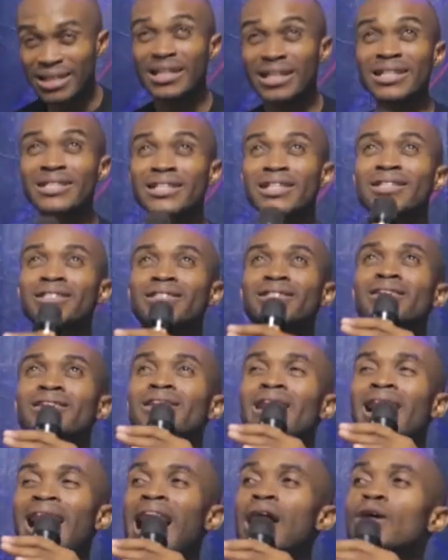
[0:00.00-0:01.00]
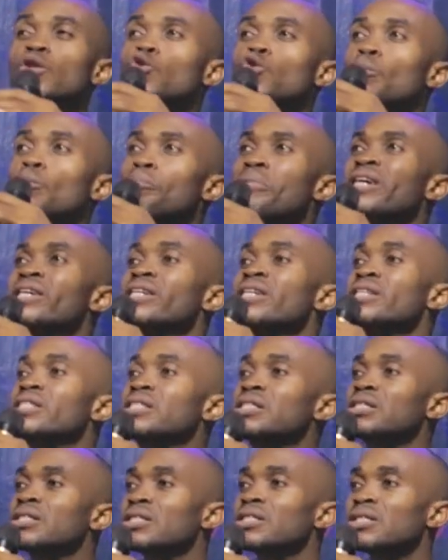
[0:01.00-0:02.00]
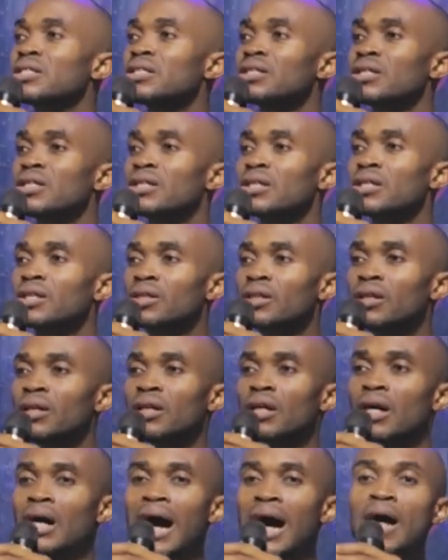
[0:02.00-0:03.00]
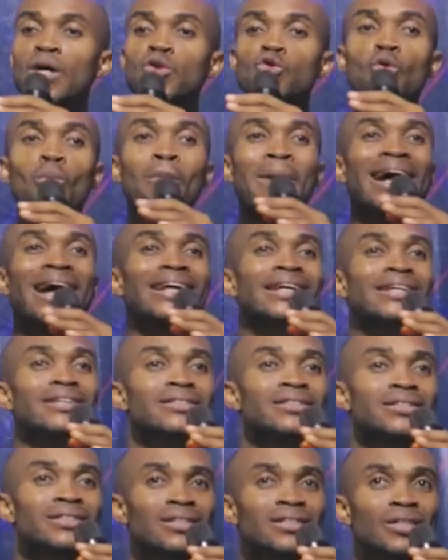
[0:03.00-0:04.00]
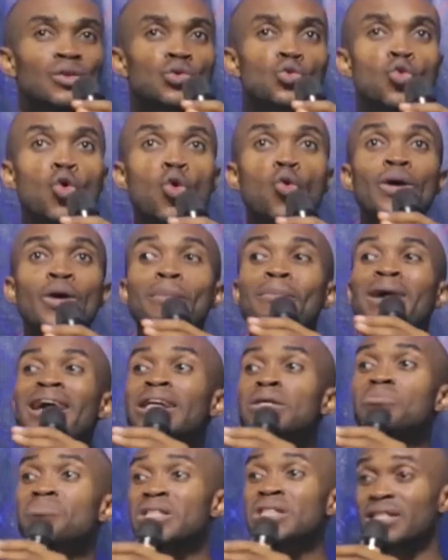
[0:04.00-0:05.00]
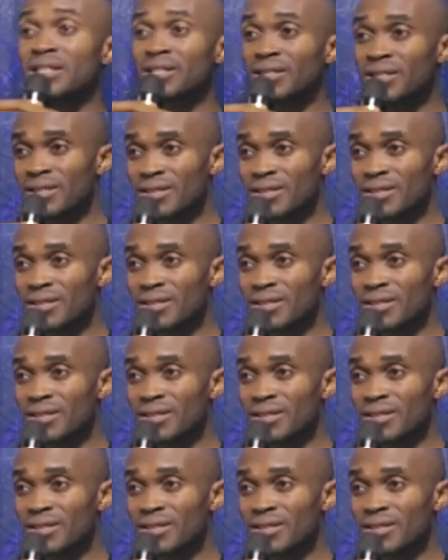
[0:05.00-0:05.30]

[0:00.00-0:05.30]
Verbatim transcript: It is how to make it, how to marry, who will marry me.